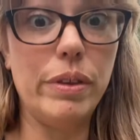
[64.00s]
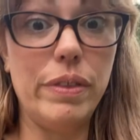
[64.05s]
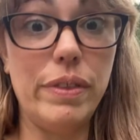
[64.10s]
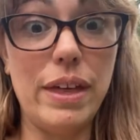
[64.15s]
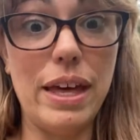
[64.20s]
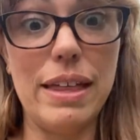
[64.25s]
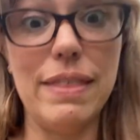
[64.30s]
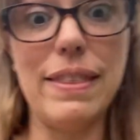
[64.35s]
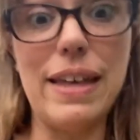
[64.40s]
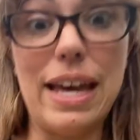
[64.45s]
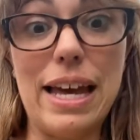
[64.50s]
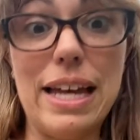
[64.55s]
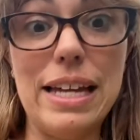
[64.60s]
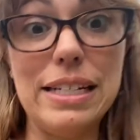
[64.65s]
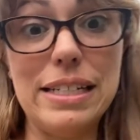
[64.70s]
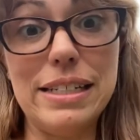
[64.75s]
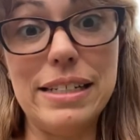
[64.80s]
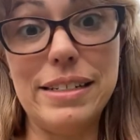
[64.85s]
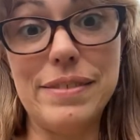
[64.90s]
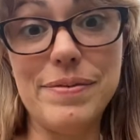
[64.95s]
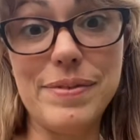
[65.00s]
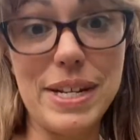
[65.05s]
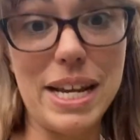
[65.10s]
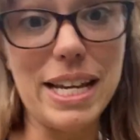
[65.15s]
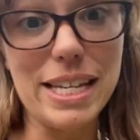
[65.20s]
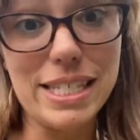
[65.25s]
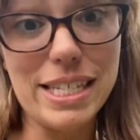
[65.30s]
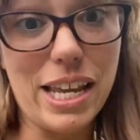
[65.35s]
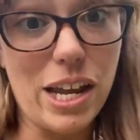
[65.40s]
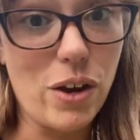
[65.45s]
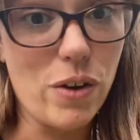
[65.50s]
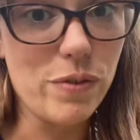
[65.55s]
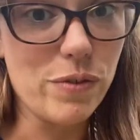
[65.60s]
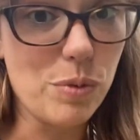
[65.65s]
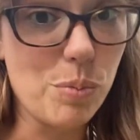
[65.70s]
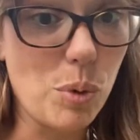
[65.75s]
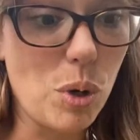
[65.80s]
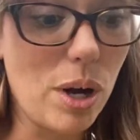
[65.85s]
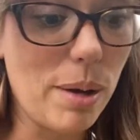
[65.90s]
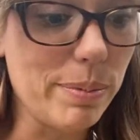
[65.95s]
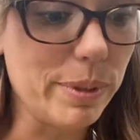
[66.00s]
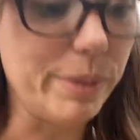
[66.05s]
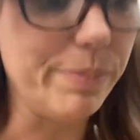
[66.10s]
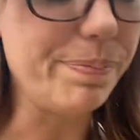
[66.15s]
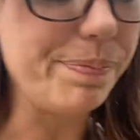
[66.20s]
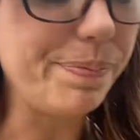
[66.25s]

that that takes care of the problem.